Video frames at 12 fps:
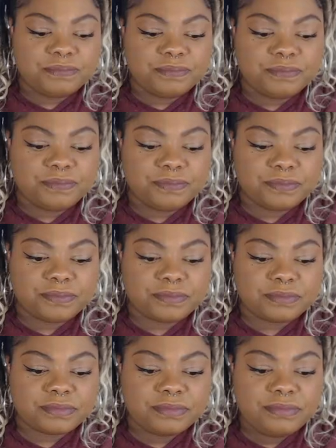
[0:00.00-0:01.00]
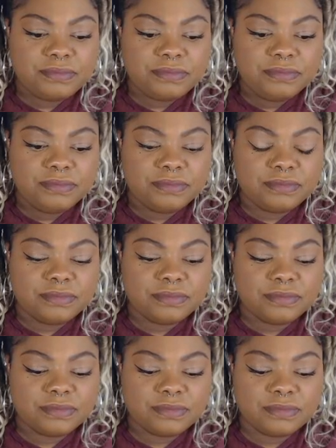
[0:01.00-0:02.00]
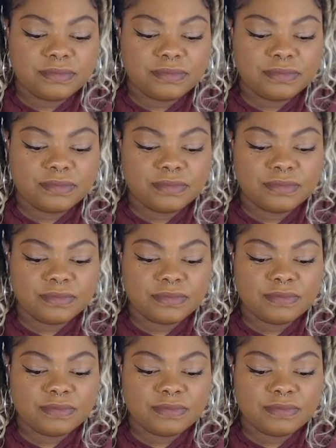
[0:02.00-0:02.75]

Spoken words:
No one is speaking in this clip.